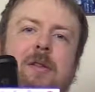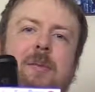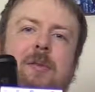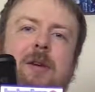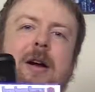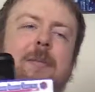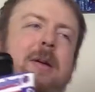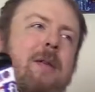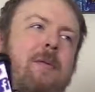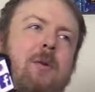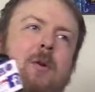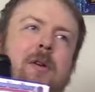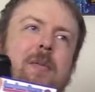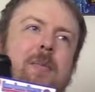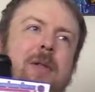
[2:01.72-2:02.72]
subscribing. Of
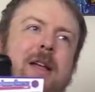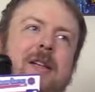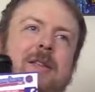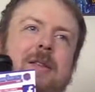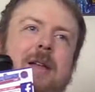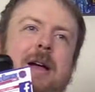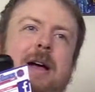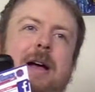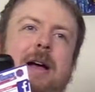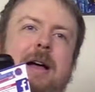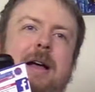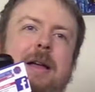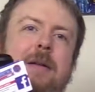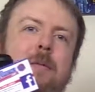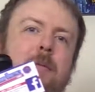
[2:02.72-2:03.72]
course, place
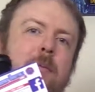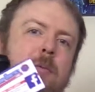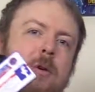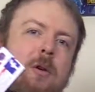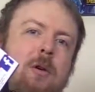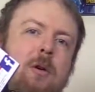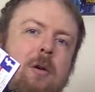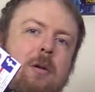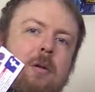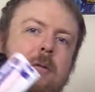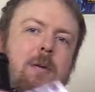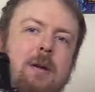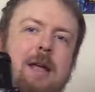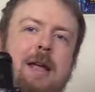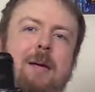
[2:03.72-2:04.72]

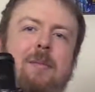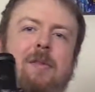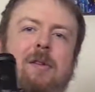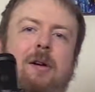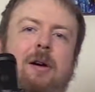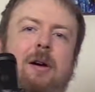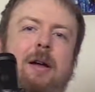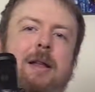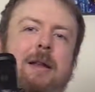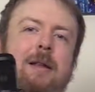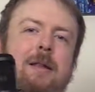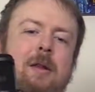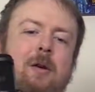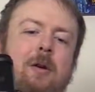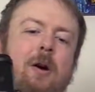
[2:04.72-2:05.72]
your games on
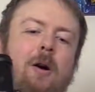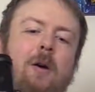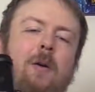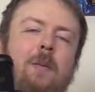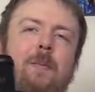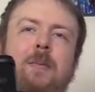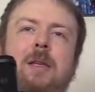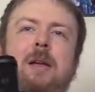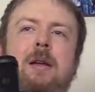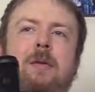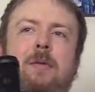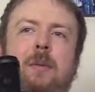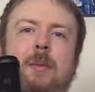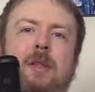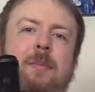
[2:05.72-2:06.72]
your haul
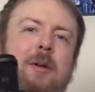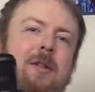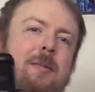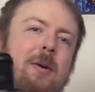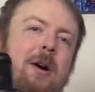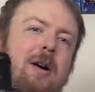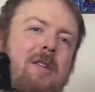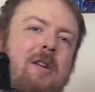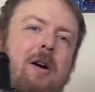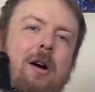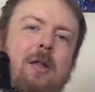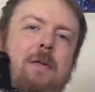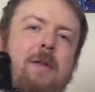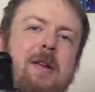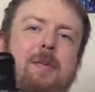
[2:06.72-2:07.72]
from this month's box
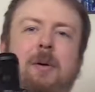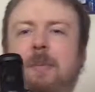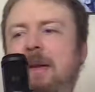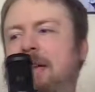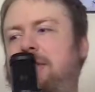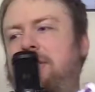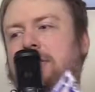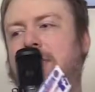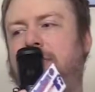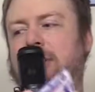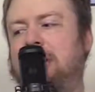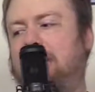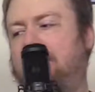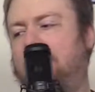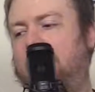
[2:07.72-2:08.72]
on the Facebook page. You have a
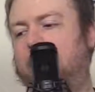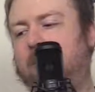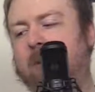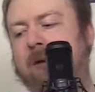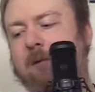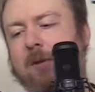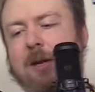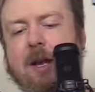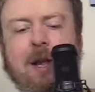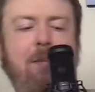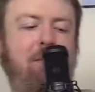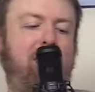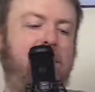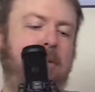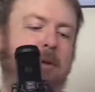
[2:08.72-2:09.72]
chance of winning 3 free
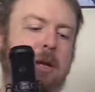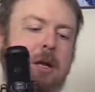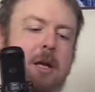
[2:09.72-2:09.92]
games.